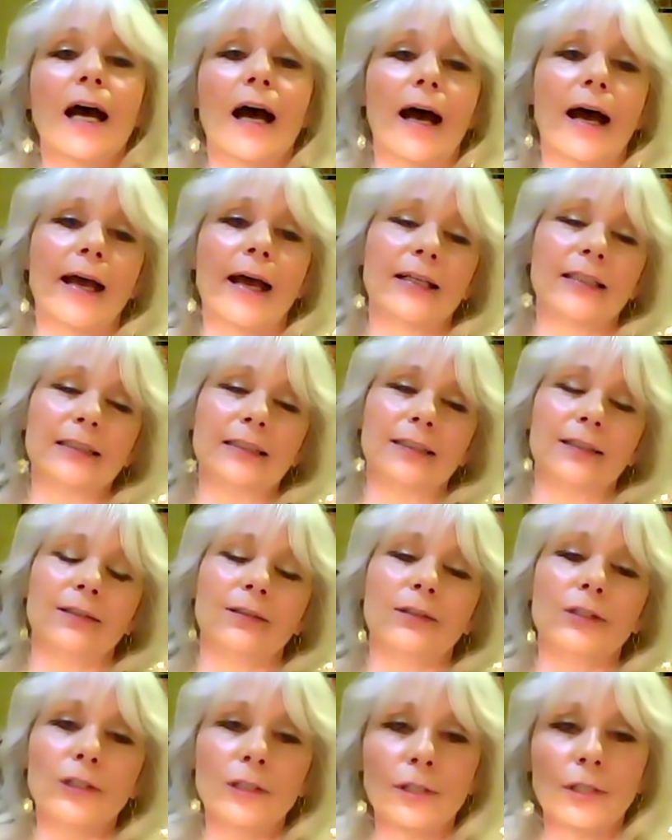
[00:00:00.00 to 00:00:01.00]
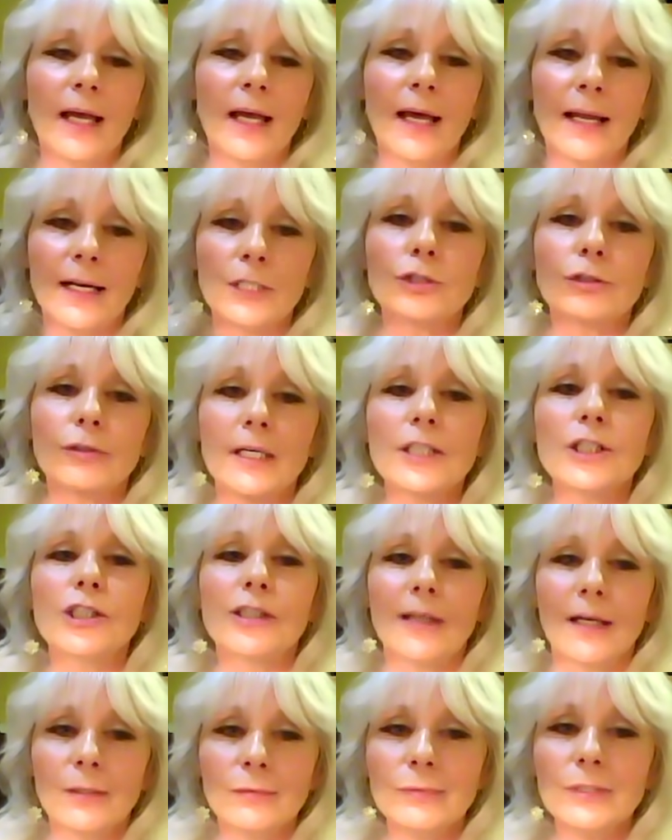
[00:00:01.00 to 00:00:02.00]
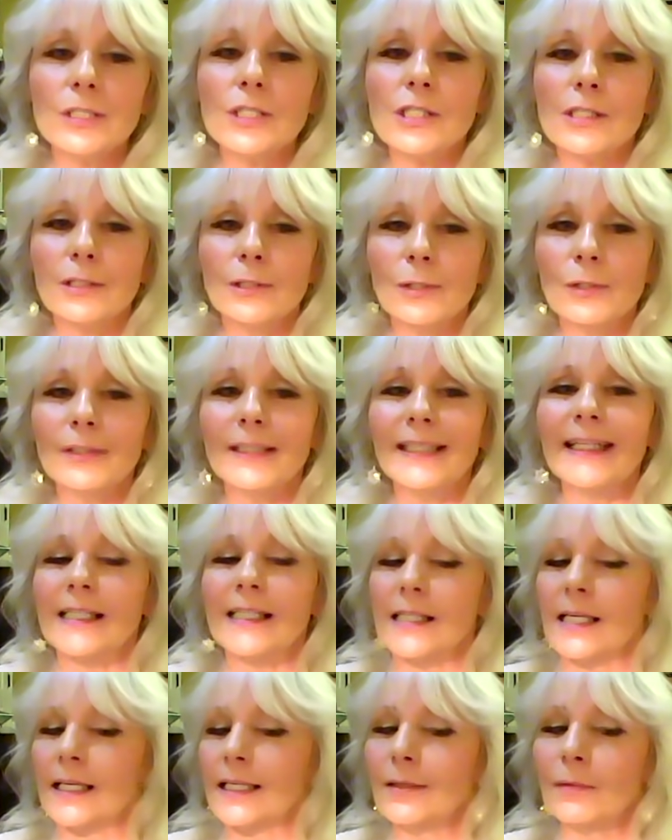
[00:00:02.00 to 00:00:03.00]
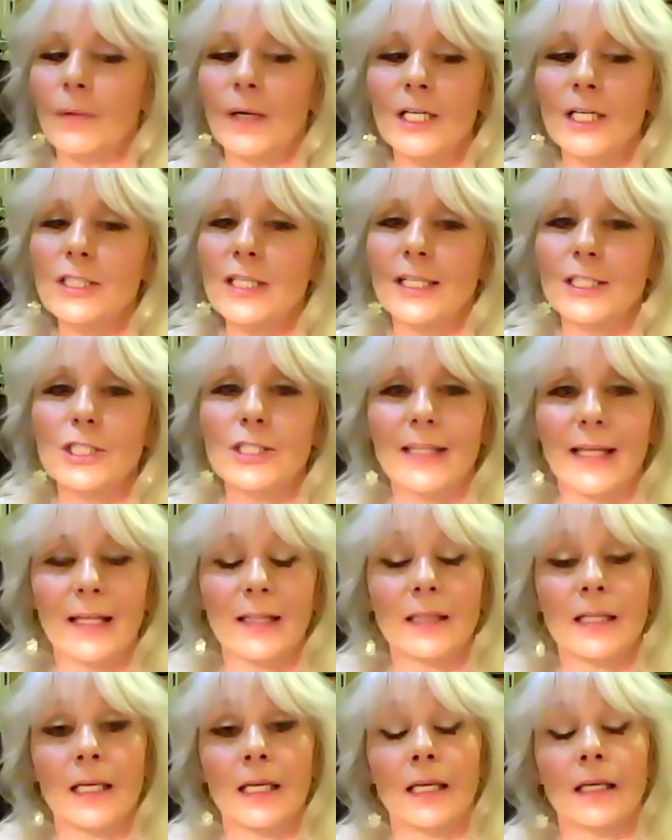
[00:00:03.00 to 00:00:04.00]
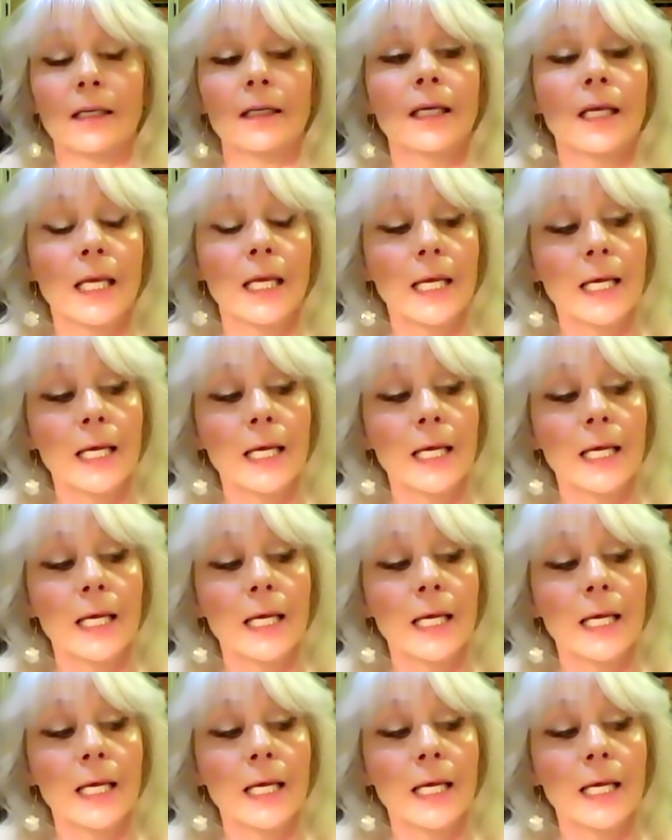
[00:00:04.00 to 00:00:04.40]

I, kind of trudged down real slowly because I didn't want to touch that thing.